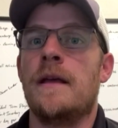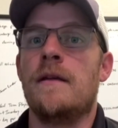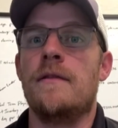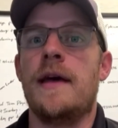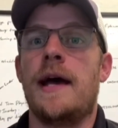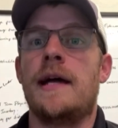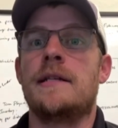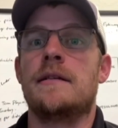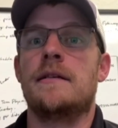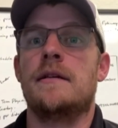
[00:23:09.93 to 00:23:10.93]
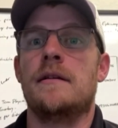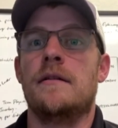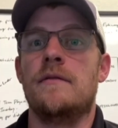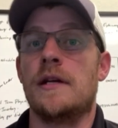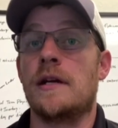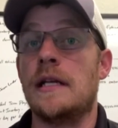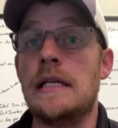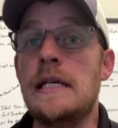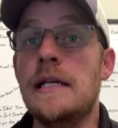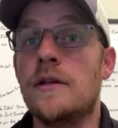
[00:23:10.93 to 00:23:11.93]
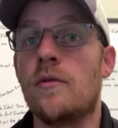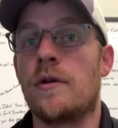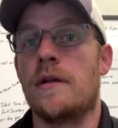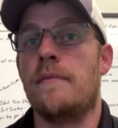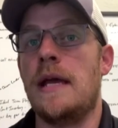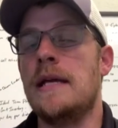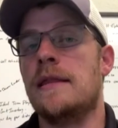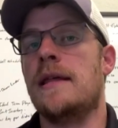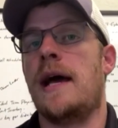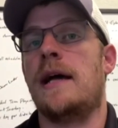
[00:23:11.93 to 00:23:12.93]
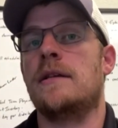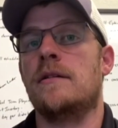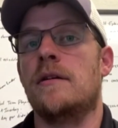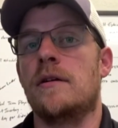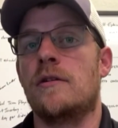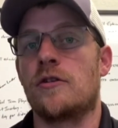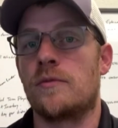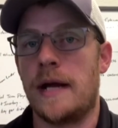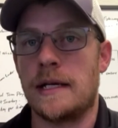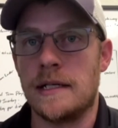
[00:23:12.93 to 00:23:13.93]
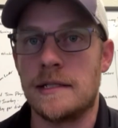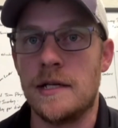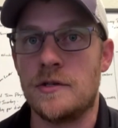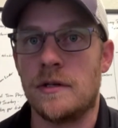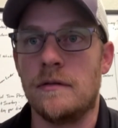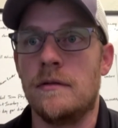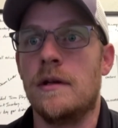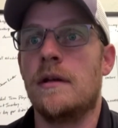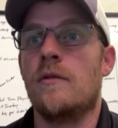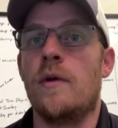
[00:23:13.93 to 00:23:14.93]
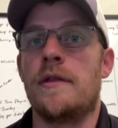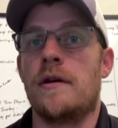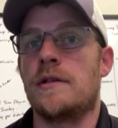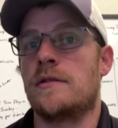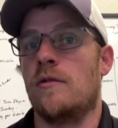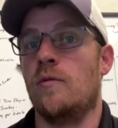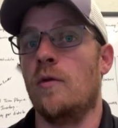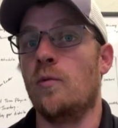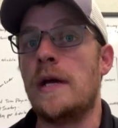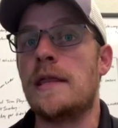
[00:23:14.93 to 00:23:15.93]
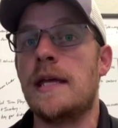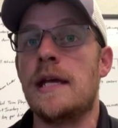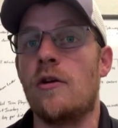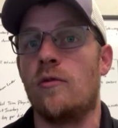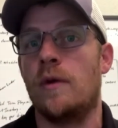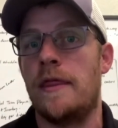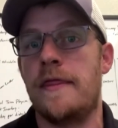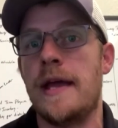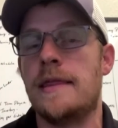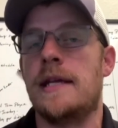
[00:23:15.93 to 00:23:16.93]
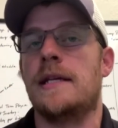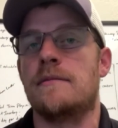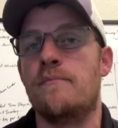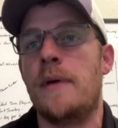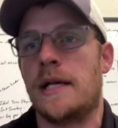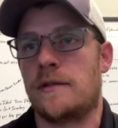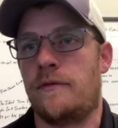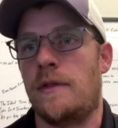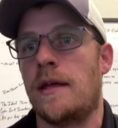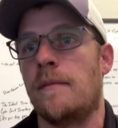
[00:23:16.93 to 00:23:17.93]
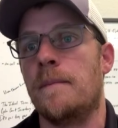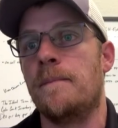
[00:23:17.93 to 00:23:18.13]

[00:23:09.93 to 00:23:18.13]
that they're going to need in order to make that correct decision, whether it's what we think or what they think is best for them.